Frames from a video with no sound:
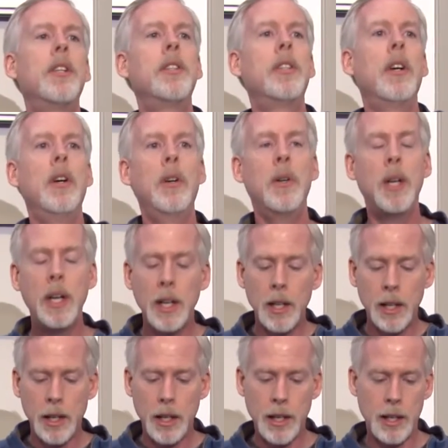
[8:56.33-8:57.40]
And so
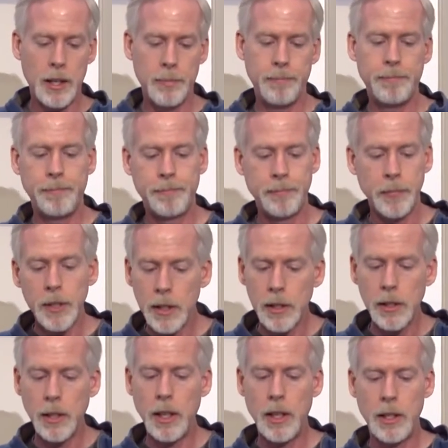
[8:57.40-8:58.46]

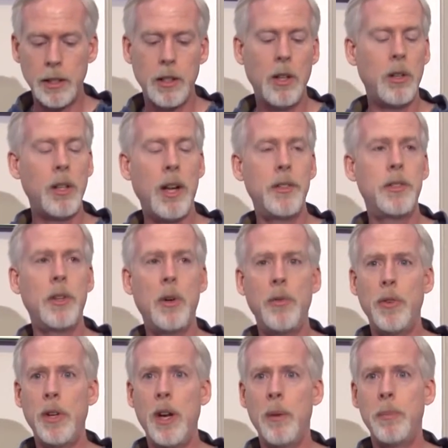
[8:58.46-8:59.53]
your localizers
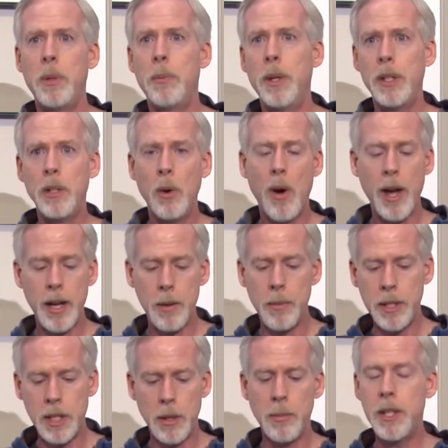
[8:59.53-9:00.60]
hopefully help you. But UI
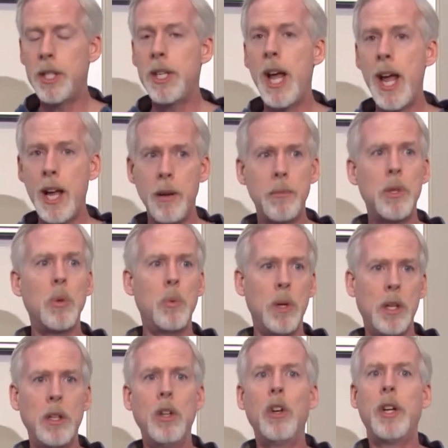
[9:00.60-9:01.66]
image named
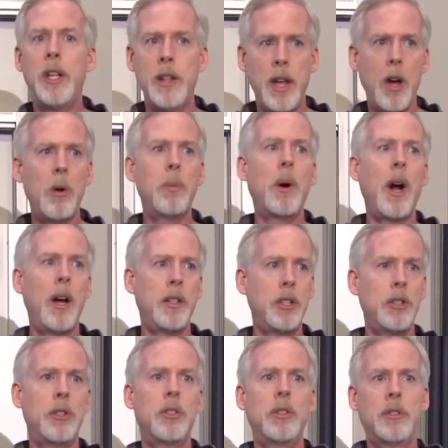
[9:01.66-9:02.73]
will look in the
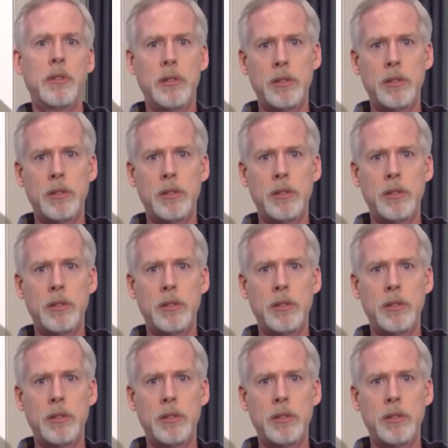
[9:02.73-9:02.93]
LProjs